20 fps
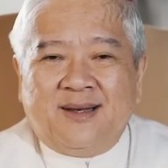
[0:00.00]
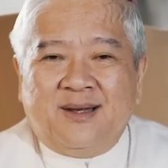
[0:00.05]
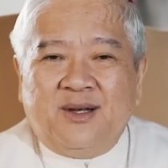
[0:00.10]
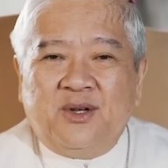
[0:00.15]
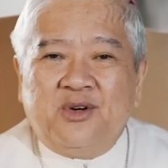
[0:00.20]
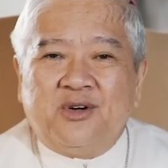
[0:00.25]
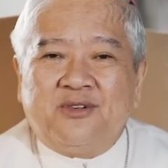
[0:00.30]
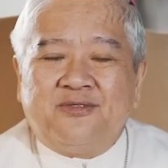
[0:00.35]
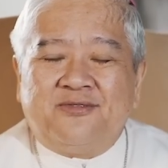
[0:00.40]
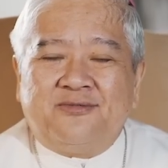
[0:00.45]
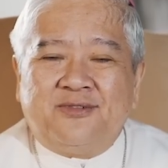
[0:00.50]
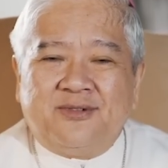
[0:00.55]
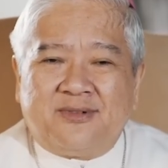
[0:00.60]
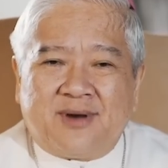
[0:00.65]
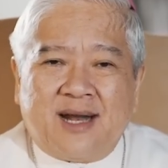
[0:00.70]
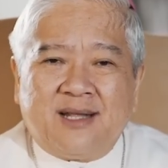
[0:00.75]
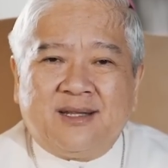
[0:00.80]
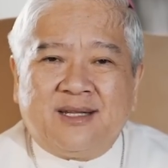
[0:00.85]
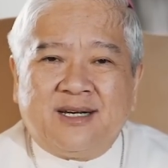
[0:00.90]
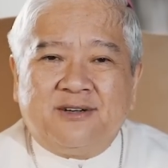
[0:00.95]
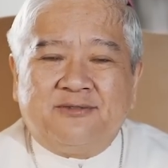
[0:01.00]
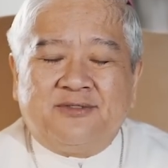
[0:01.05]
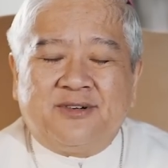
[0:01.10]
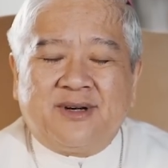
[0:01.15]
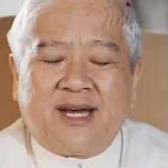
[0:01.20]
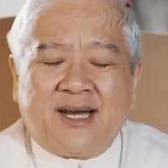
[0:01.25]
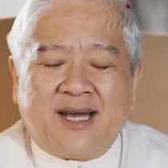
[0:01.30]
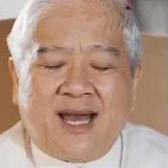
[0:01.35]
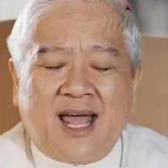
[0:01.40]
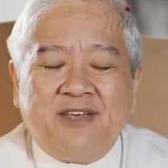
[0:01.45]
Look rather
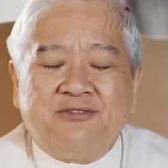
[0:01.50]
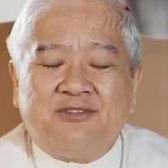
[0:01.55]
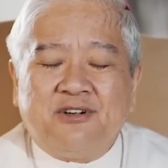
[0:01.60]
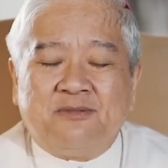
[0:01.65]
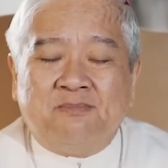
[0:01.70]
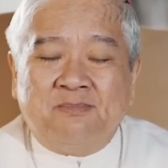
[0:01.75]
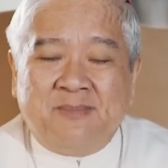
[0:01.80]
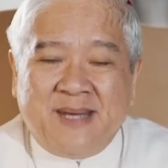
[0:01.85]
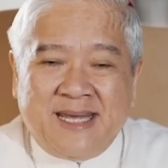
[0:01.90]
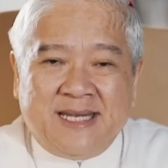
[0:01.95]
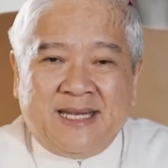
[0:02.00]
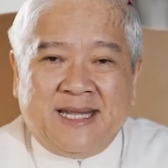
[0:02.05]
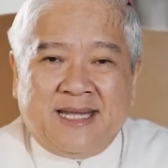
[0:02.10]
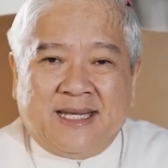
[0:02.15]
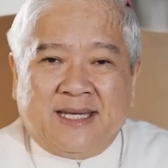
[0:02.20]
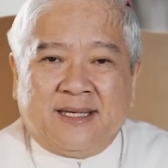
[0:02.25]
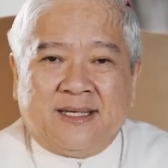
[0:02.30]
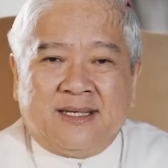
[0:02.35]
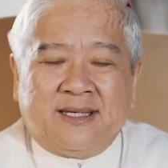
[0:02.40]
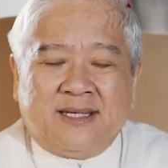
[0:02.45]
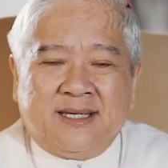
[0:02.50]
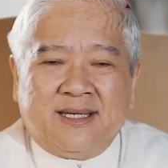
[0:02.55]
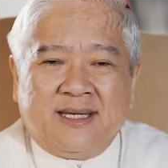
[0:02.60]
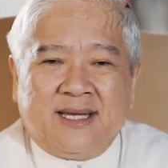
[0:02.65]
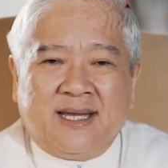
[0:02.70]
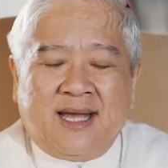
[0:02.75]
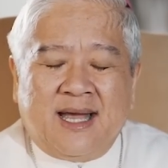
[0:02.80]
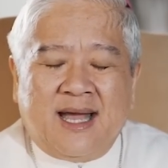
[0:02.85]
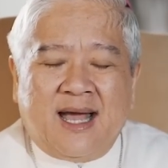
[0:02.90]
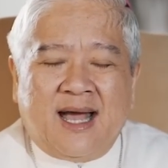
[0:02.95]
for a life of meaning,
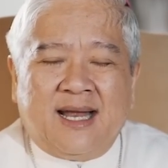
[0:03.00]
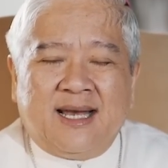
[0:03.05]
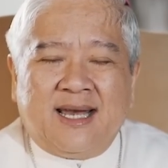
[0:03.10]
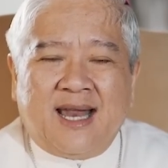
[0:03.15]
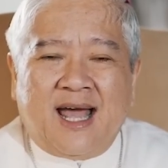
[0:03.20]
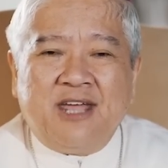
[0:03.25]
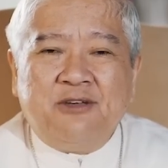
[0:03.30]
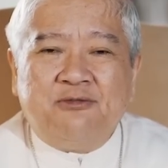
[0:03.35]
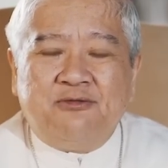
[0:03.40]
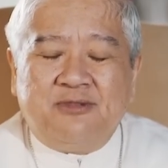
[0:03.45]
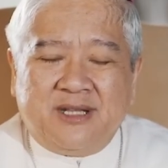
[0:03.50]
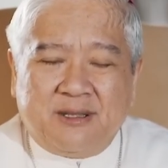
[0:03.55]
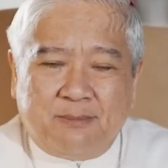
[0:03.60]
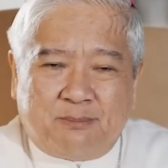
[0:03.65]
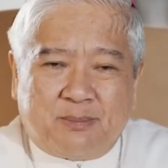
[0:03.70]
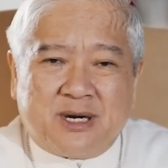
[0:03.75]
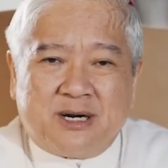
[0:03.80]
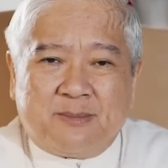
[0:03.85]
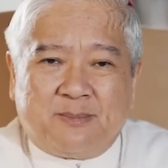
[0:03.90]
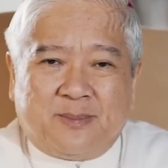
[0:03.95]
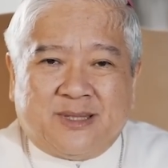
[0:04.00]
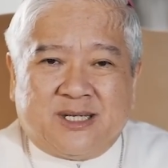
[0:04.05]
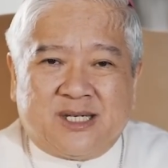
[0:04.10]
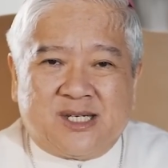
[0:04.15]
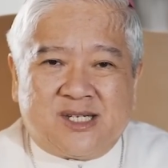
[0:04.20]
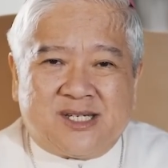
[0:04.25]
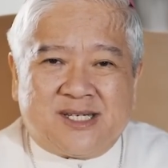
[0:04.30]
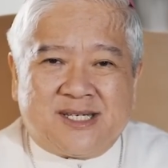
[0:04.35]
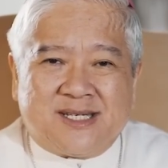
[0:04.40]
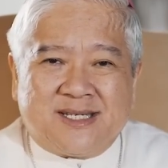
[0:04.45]
a life with a
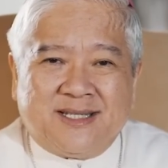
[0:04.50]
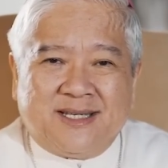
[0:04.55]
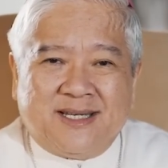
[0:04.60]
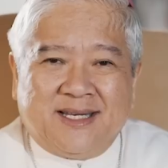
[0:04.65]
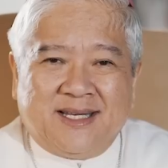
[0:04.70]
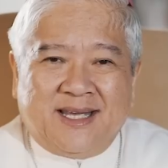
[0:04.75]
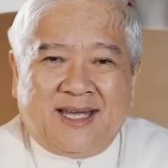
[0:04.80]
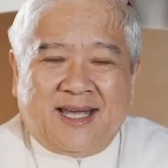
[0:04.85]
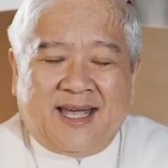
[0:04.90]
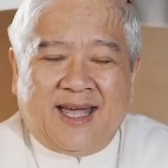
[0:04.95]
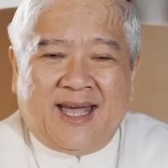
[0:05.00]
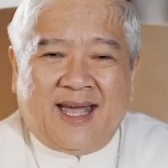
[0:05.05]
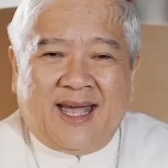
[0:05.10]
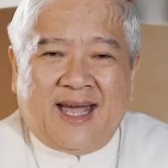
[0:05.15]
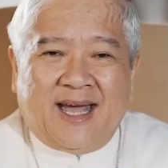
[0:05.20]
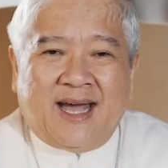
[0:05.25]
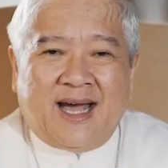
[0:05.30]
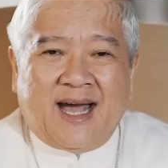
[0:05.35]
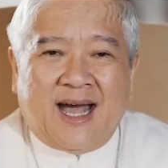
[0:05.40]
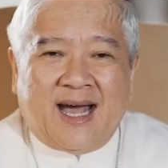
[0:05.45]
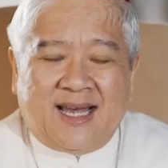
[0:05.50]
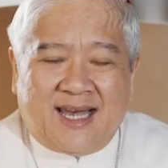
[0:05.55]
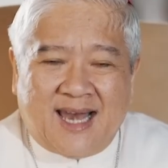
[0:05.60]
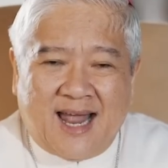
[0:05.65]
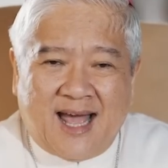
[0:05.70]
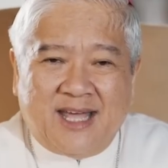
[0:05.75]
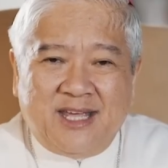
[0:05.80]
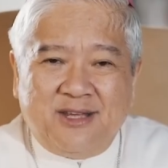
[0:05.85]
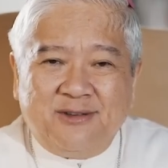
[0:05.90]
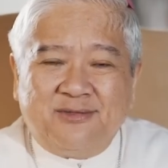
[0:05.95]
purpose, a
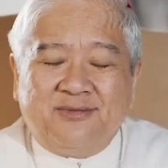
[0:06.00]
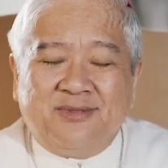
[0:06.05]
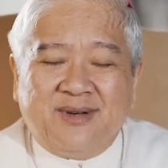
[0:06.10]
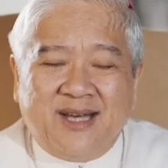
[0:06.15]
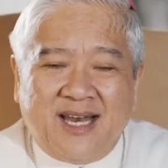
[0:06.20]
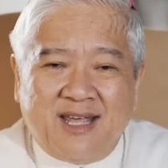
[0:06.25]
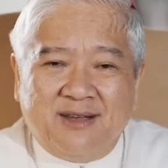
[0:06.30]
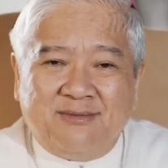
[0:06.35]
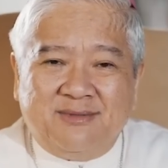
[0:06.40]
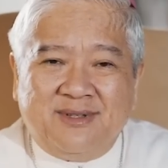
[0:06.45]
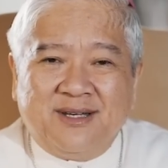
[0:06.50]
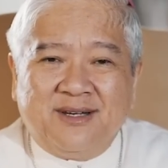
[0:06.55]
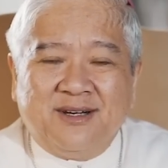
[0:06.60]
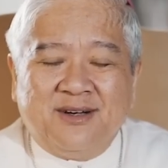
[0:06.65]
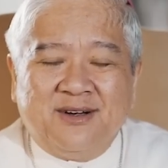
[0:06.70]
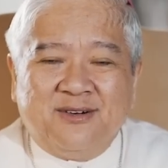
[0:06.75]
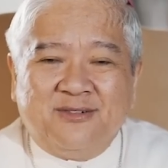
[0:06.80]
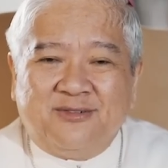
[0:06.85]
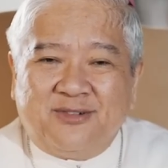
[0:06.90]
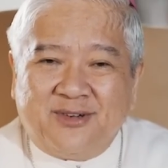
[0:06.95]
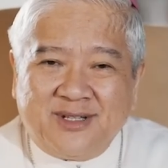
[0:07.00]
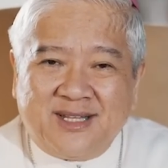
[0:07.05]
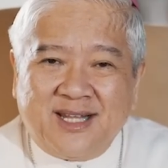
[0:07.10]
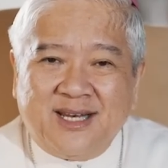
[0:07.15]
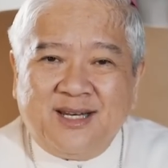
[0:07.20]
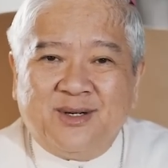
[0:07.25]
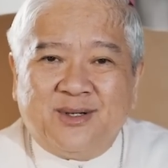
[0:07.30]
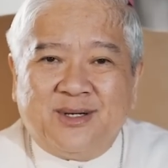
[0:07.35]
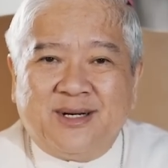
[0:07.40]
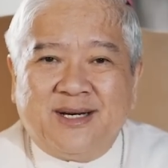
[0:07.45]
life lived for
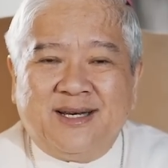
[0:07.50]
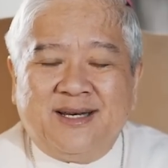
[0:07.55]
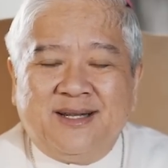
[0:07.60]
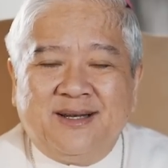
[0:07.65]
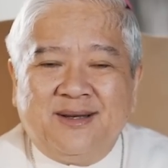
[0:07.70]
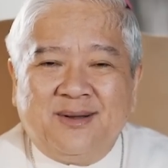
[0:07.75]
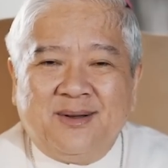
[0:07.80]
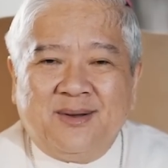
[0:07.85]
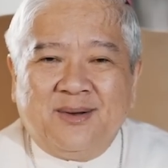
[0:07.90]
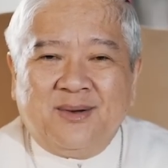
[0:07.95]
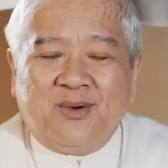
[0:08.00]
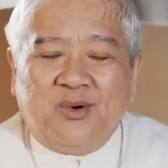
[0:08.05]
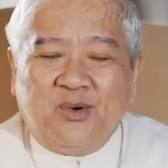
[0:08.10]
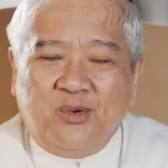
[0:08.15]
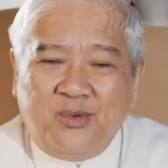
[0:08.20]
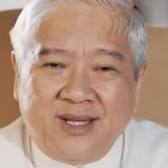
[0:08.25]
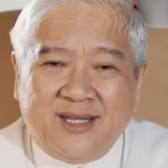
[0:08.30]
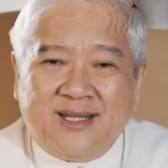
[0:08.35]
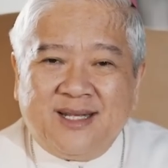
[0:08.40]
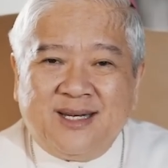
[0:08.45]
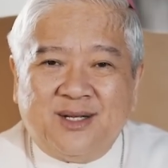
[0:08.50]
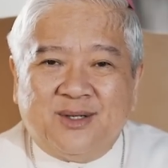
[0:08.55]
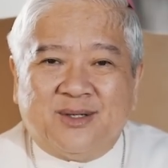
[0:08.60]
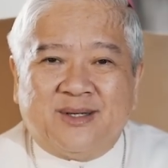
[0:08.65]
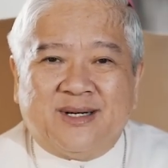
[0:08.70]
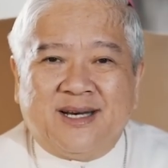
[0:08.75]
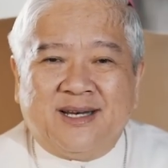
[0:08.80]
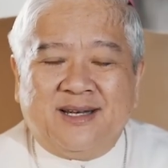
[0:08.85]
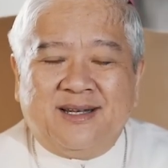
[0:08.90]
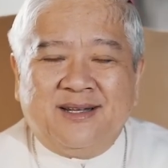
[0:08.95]
the Lord, with the
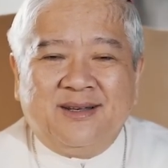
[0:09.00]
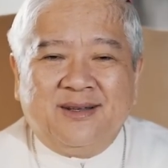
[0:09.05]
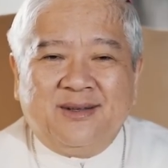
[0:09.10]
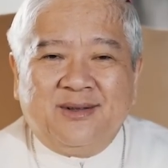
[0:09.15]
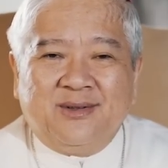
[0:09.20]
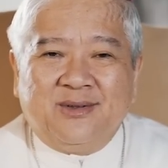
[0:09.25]
Lord,